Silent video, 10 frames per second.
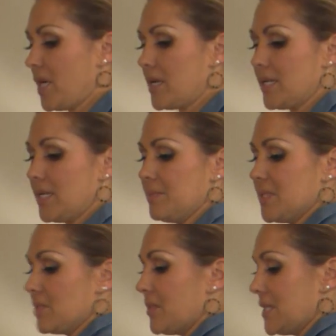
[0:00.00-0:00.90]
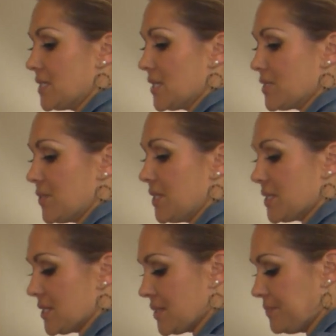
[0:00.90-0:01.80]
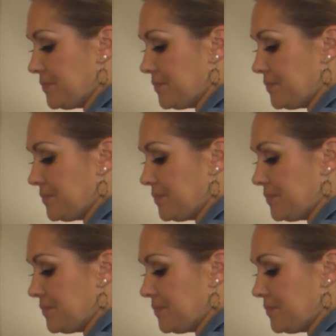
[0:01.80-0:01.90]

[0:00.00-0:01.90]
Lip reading: cut up into bite-sized pieces.